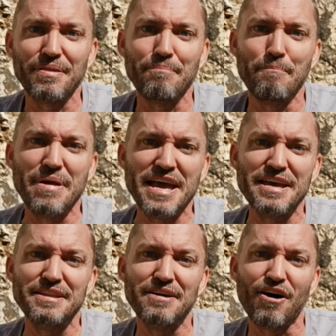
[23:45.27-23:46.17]

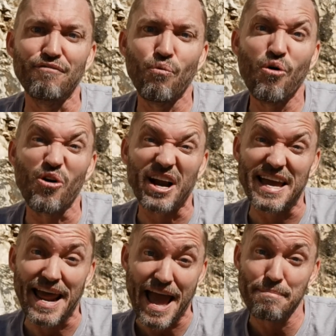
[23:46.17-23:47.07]
men of war
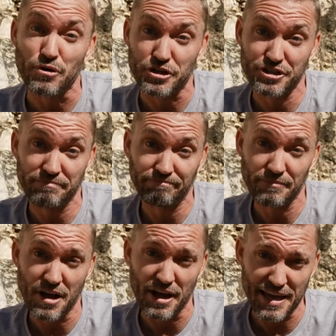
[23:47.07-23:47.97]
in ambush
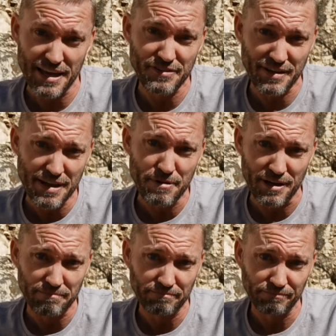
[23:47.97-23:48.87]
against Gibeah.